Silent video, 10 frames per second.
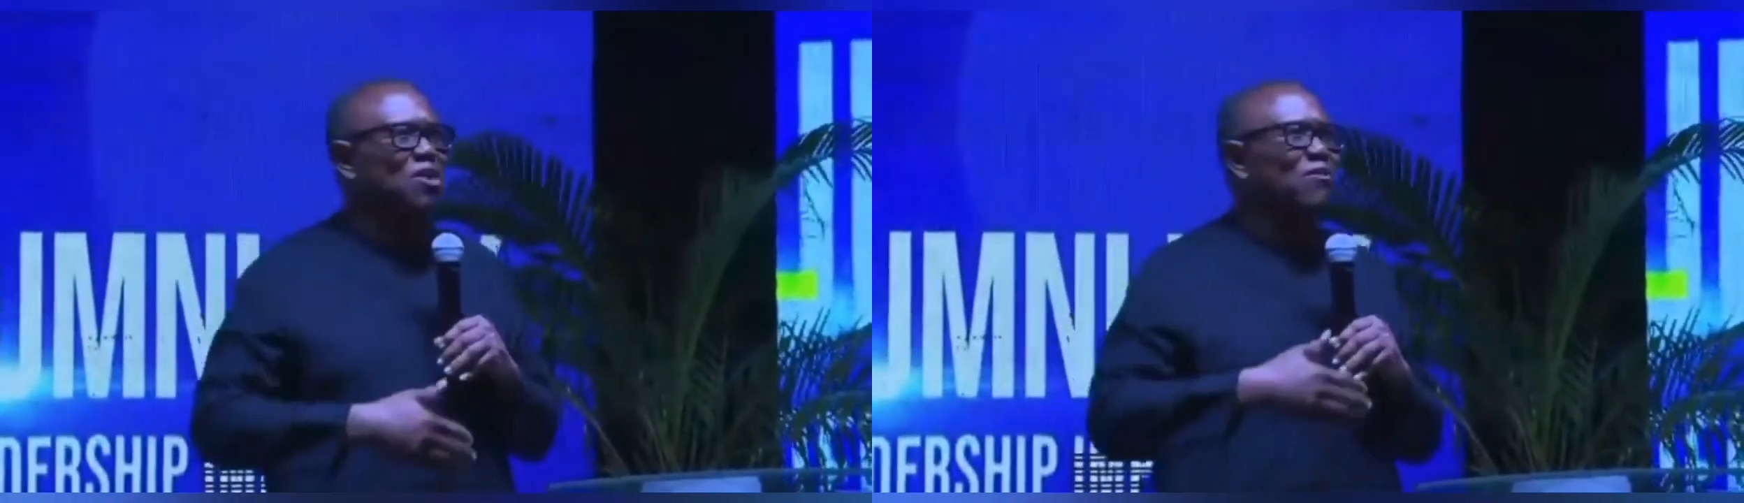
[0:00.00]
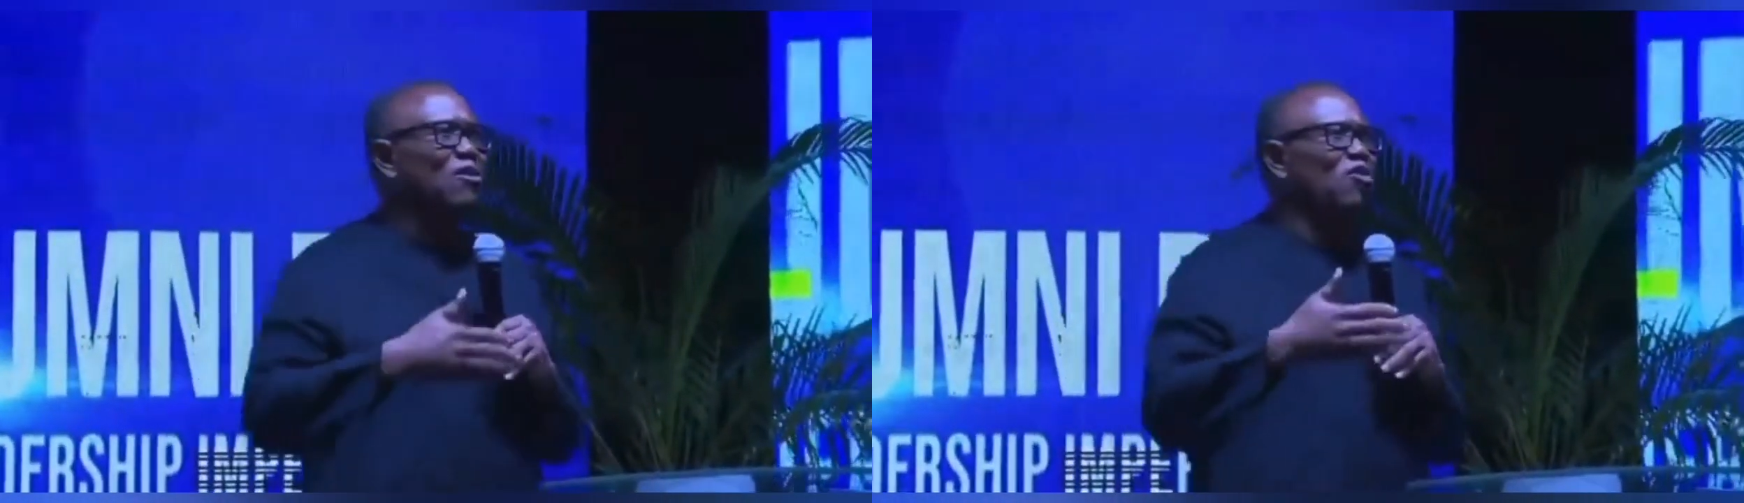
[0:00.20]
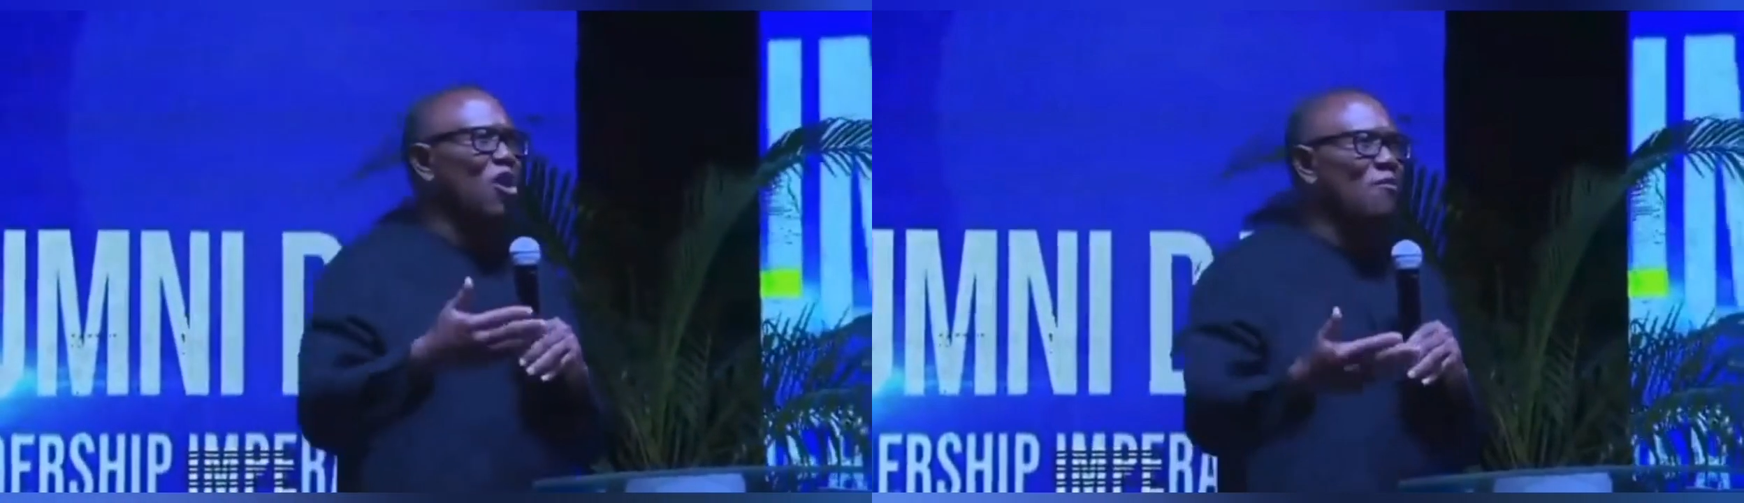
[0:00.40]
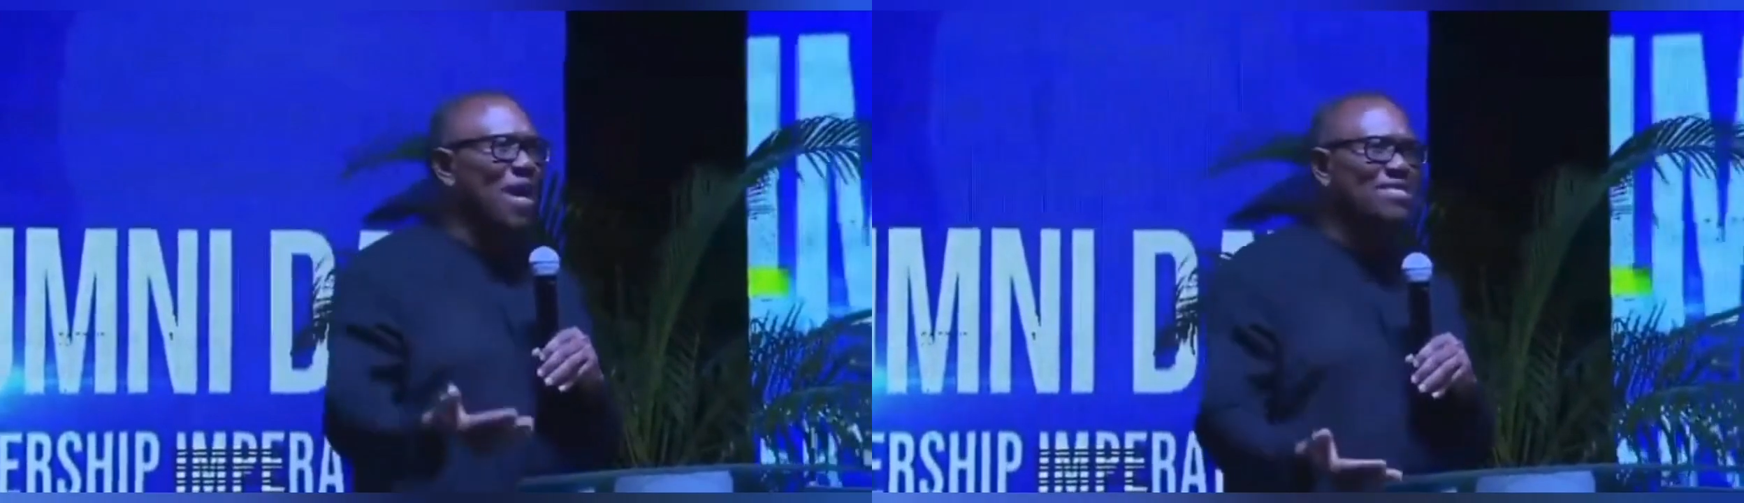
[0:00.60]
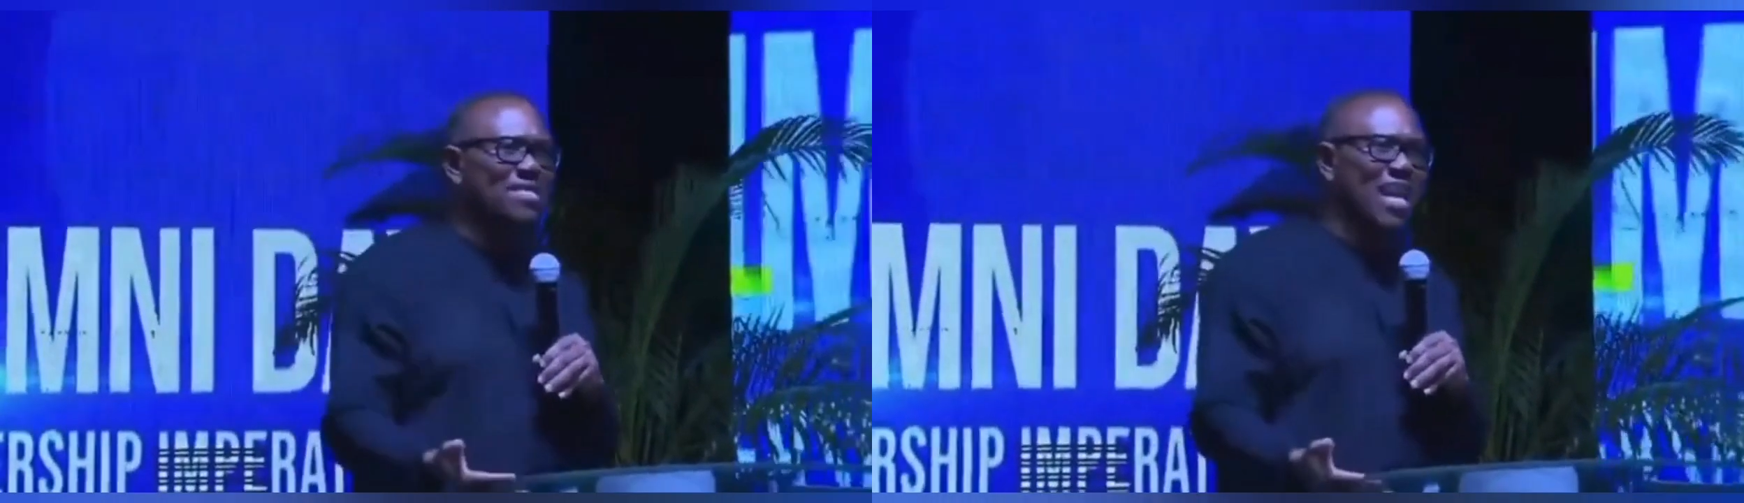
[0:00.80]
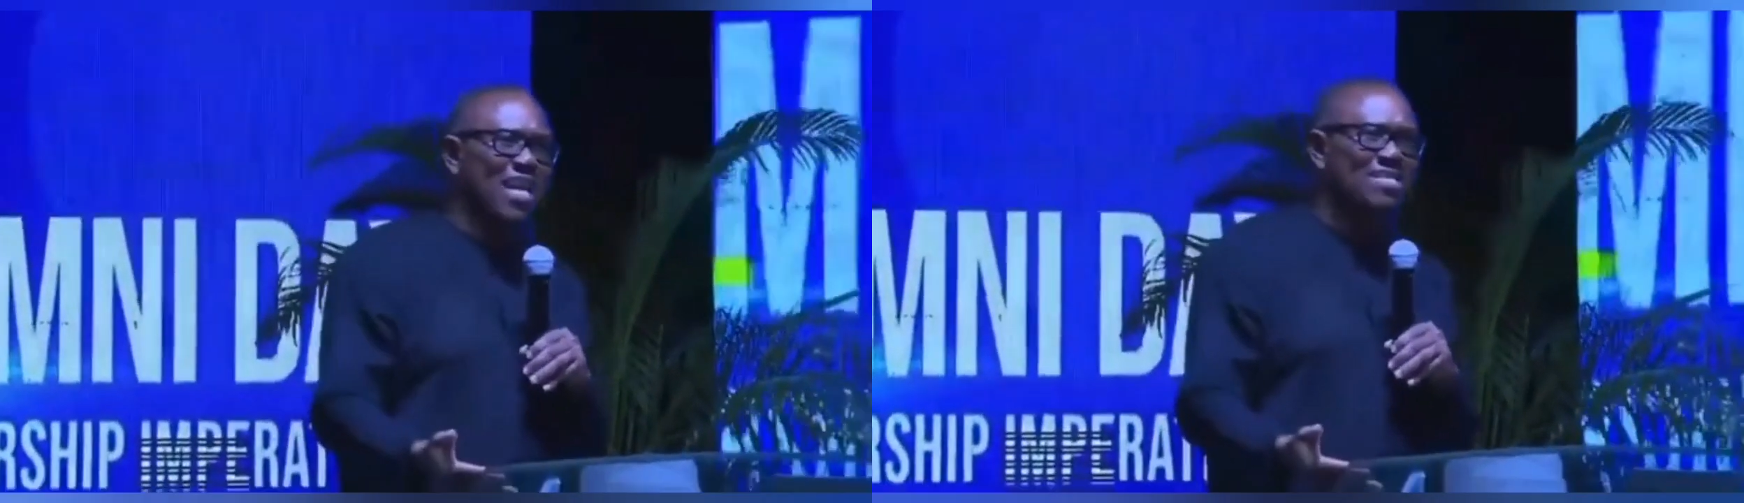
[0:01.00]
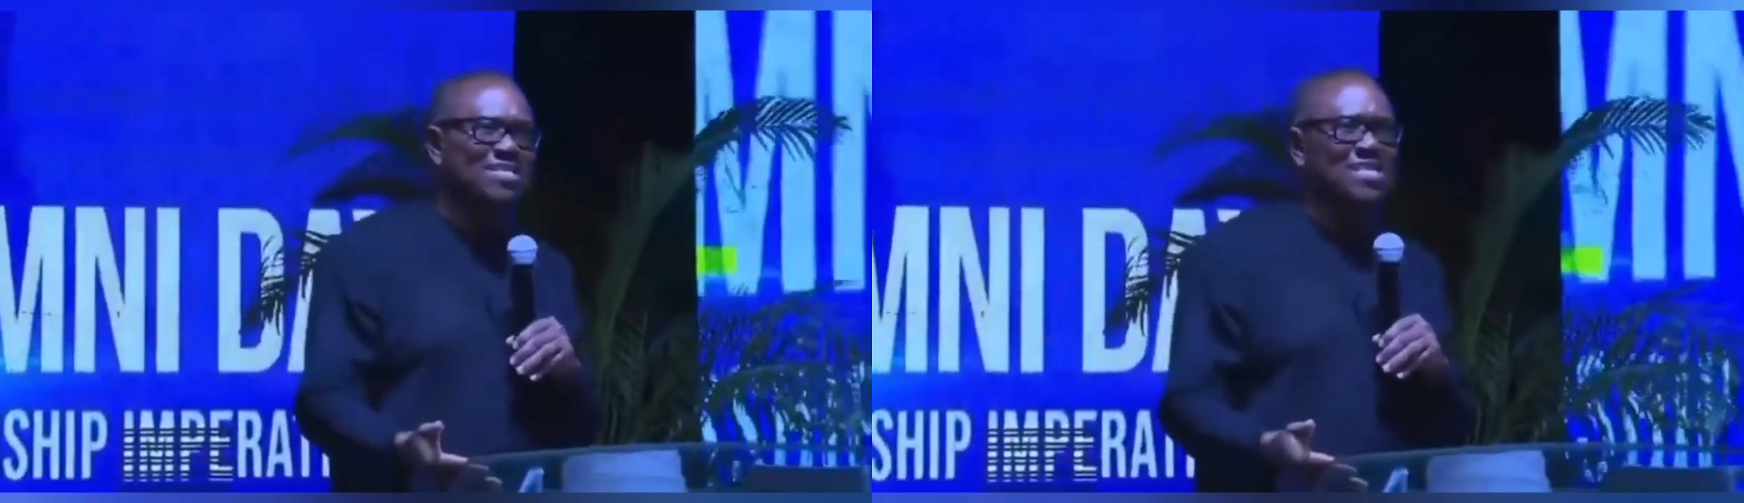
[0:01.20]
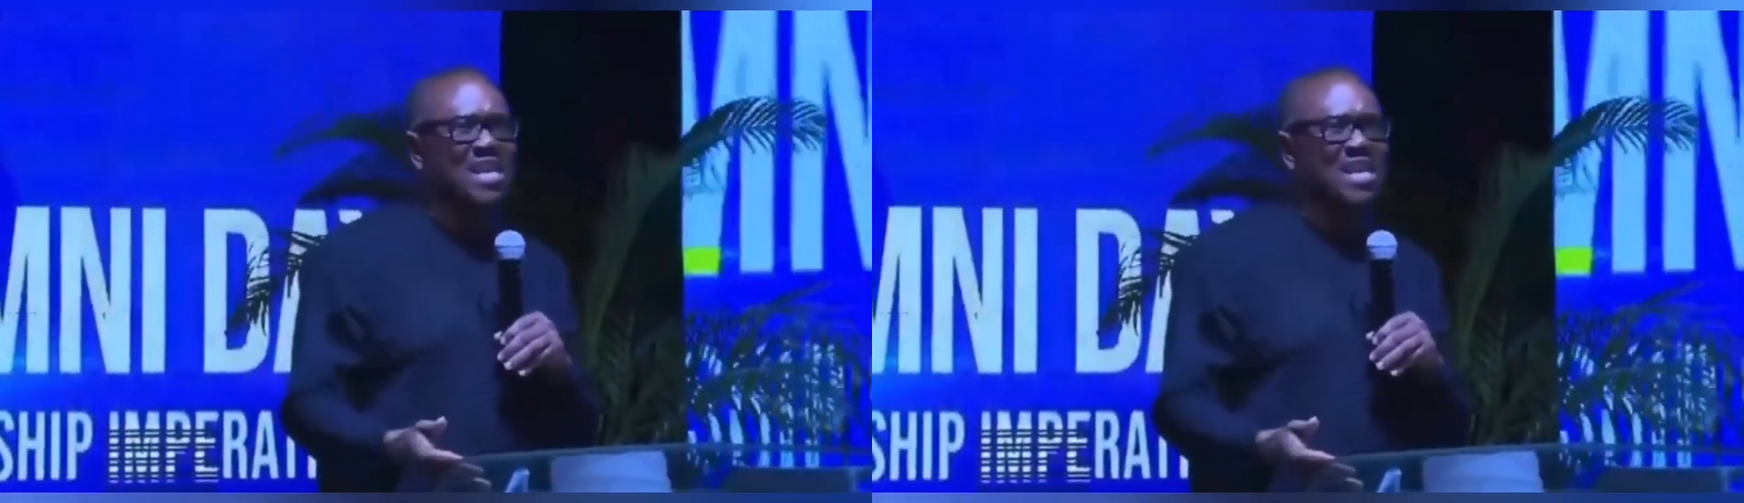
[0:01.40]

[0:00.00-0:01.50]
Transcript: of a global chain